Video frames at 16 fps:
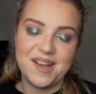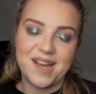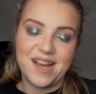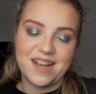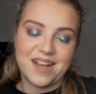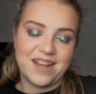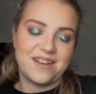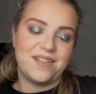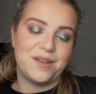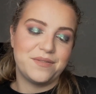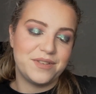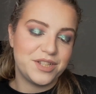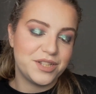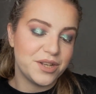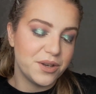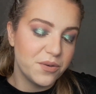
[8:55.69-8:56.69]
I kind of love it
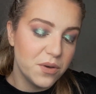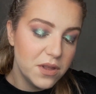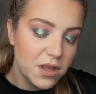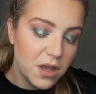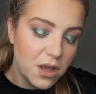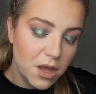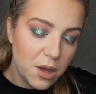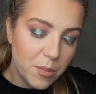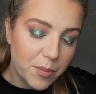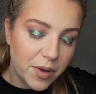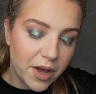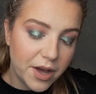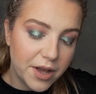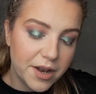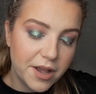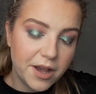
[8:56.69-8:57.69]
too.
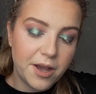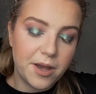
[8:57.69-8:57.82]
But